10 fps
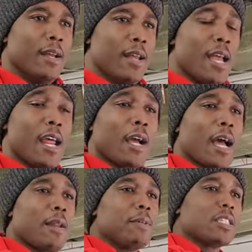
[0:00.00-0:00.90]
and not kind
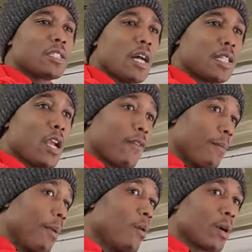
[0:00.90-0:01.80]
of be stuck there if a
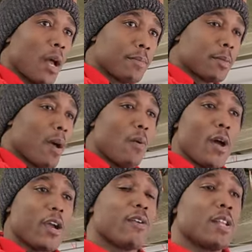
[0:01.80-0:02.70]
boat comes in my way
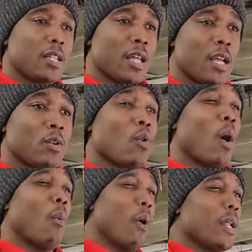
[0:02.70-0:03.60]
or anything? Do I
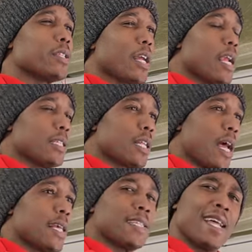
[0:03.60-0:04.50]
wanna change
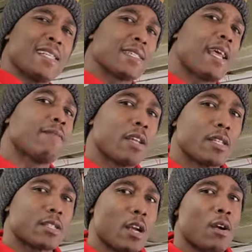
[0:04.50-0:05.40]
that? Is that a safety
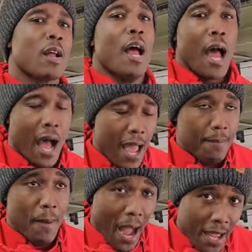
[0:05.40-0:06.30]
concern? In
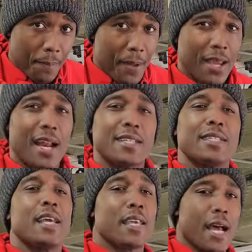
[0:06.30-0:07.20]
my opinion, I
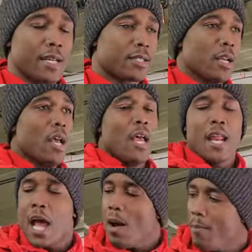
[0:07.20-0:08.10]
say yes. An
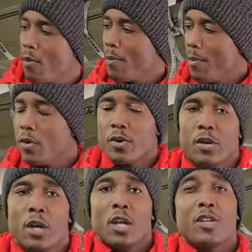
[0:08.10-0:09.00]
outboard motor,
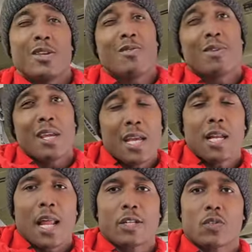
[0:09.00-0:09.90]
do you need
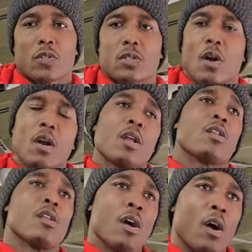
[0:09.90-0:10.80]
electric start?
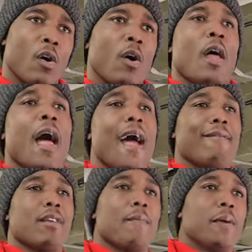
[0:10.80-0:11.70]
No
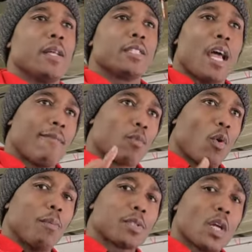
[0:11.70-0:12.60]
having the ability to have
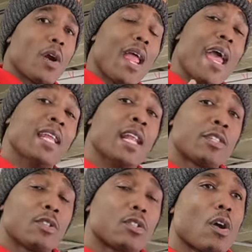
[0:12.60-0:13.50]
rope start and
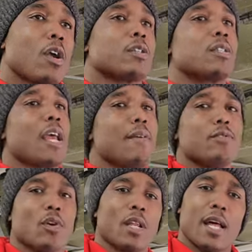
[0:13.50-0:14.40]
electric start saves
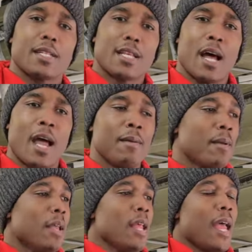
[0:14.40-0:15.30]
you a lot of time
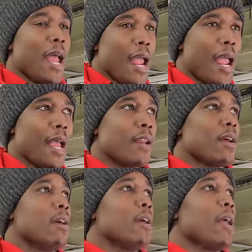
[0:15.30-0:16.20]
and
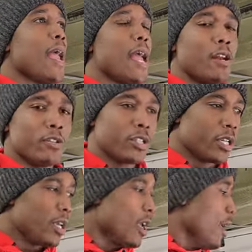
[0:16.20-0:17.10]

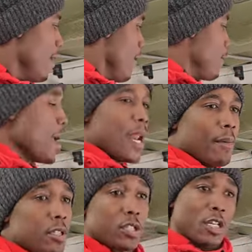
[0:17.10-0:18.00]
energy being able
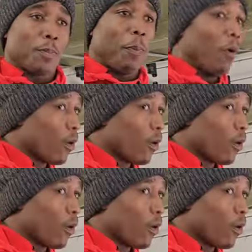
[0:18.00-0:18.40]
to just pull